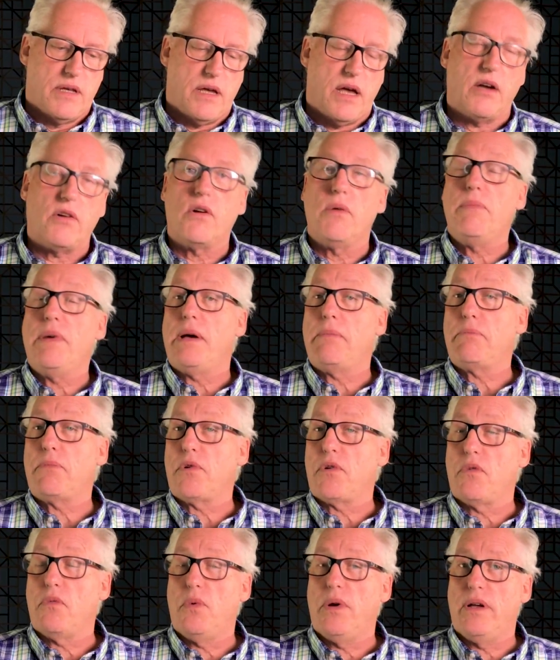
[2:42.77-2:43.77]
I
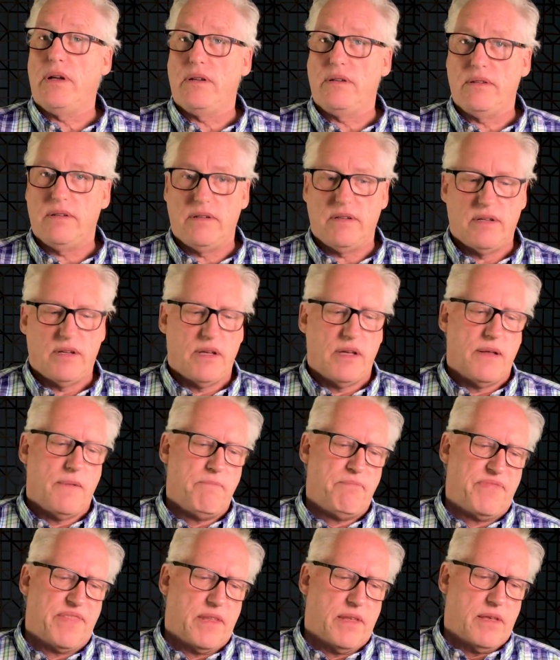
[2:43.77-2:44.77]
remember when
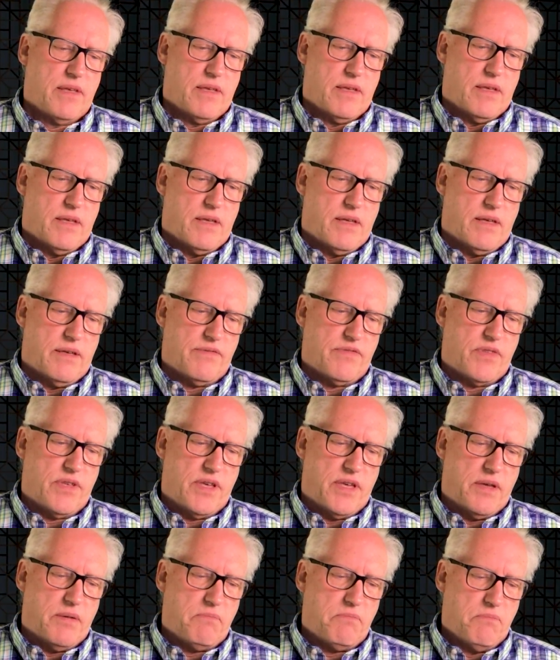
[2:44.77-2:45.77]

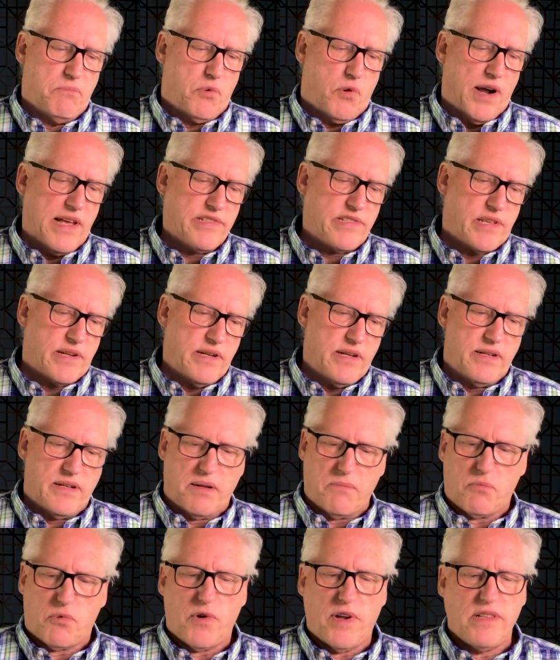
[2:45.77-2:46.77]
the president
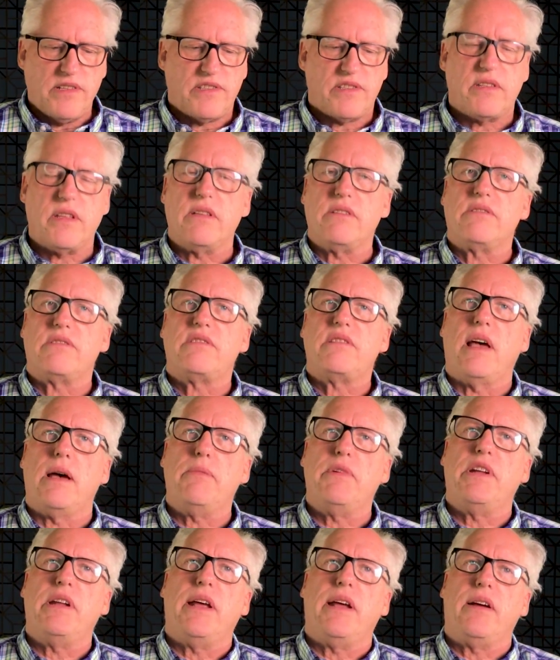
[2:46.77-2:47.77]
at Princeton
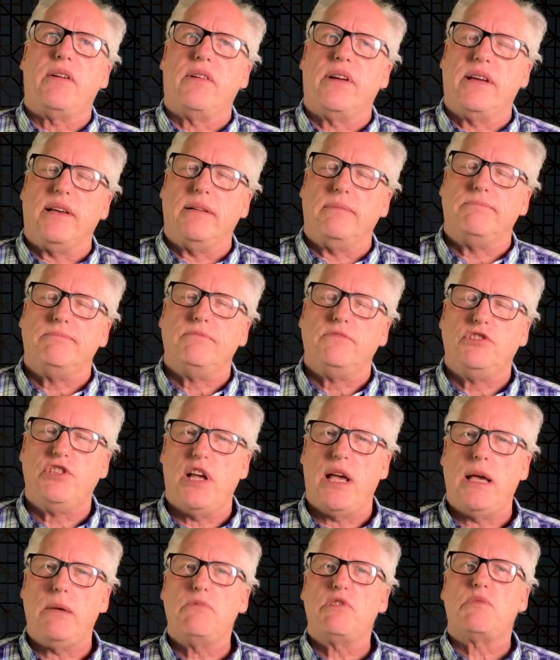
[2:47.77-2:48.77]
Seminary,
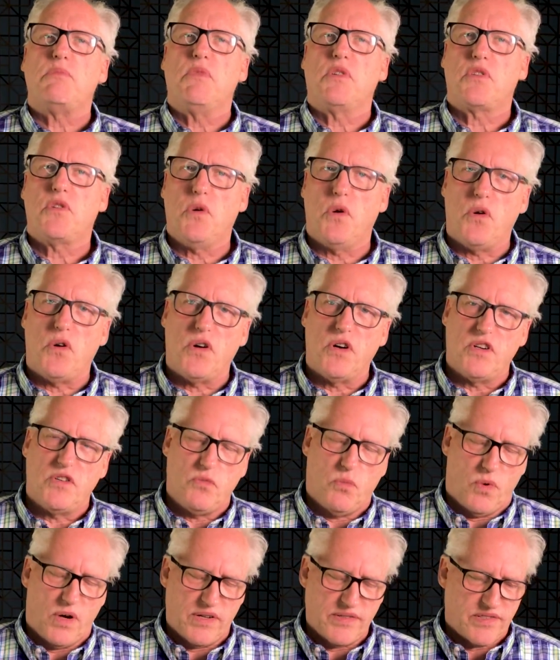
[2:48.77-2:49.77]
James
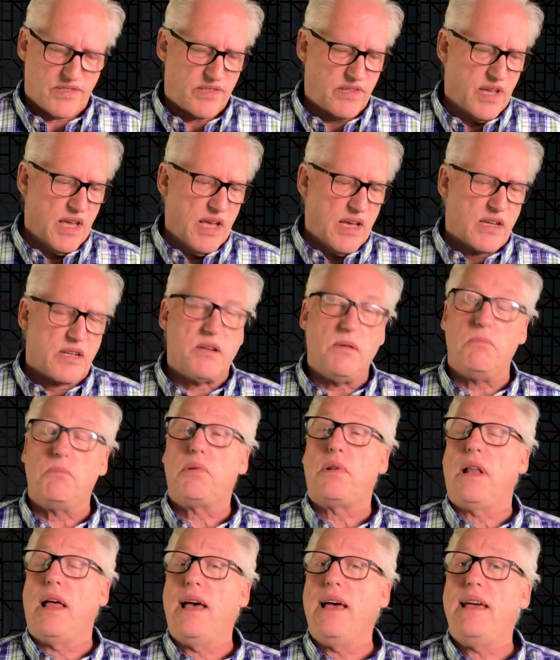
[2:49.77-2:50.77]
McCord, once
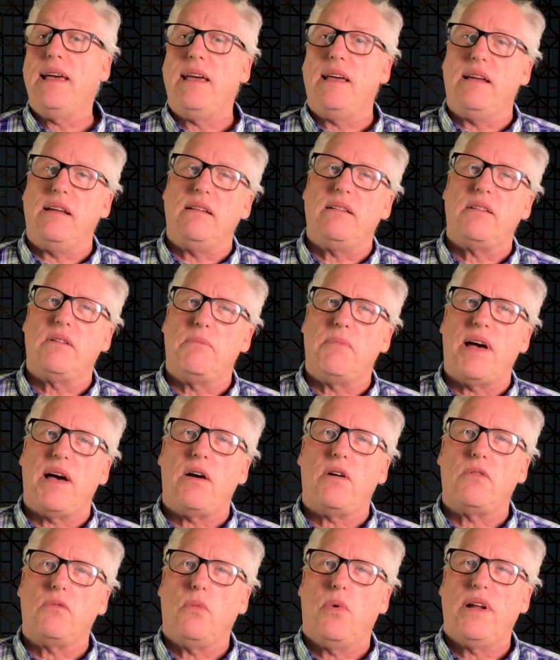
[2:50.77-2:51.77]
complained
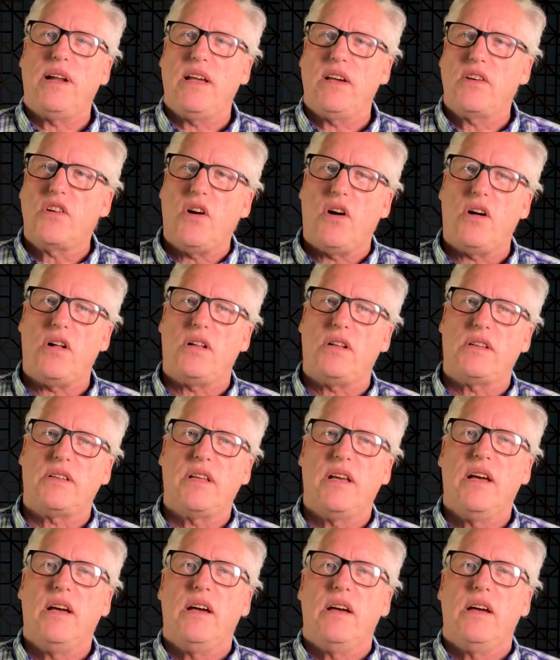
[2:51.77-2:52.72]
about what he called